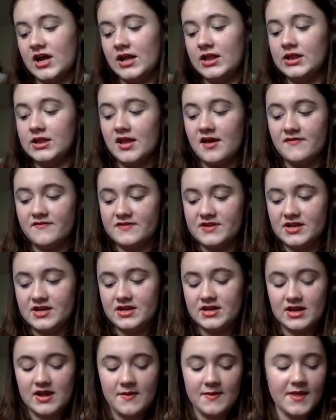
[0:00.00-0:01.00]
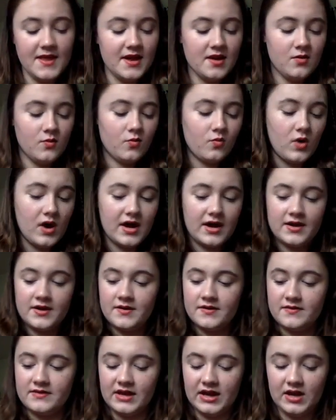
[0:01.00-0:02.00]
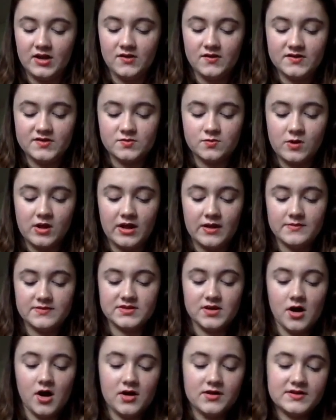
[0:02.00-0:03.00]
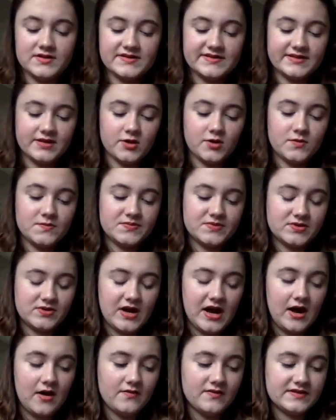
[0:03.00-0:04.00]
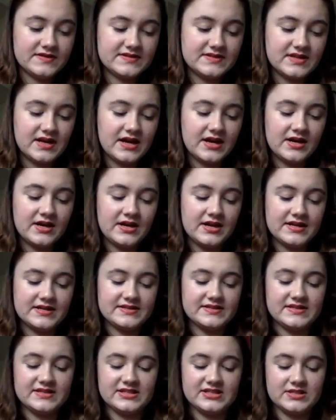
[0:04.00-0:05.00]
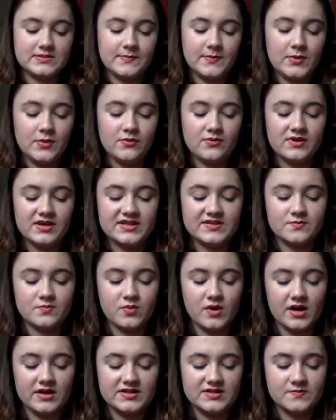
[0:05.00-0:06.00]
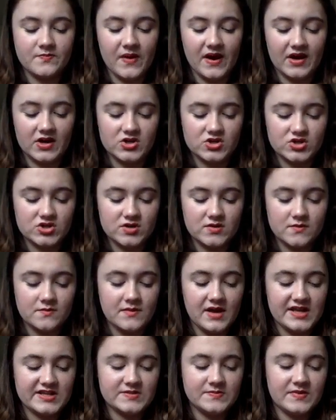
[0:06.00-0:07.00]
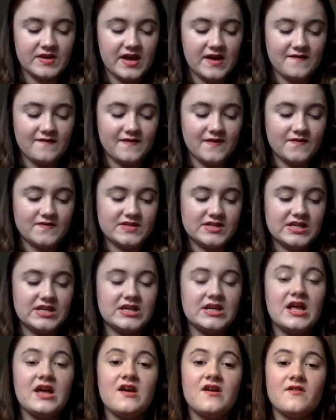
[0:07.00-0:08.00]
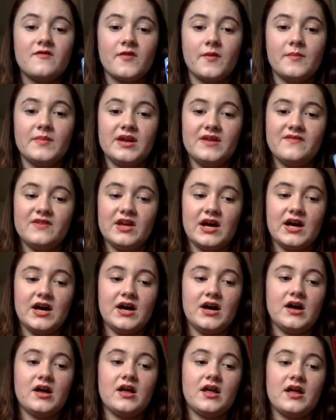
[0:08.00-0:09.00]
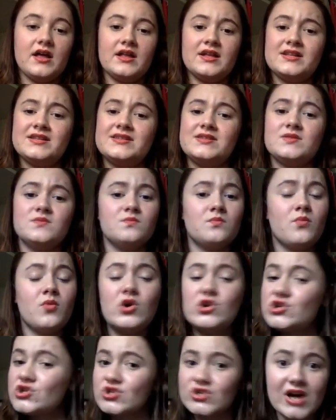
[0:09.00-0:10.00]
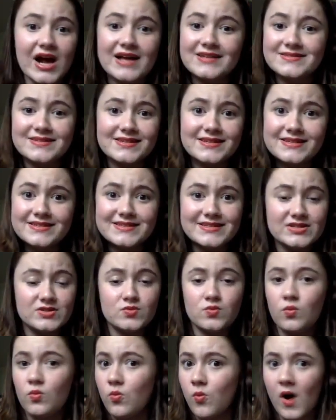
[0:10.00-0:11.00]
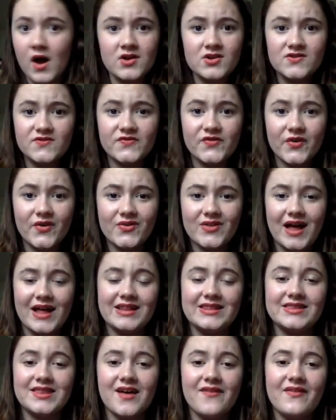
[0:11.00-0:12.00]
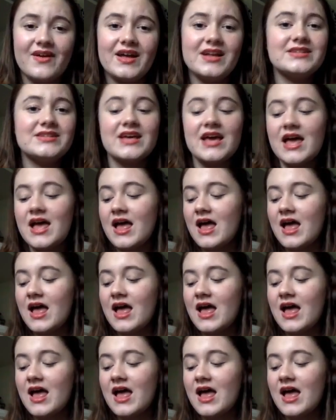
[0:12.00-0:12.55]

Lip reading: I loved it. And then one that I used while I was on the slopes or out in the sun is the Smoothness Broad Spectrum SPF 15 from Nivea. It moisturizes. It's wonderful. I love it.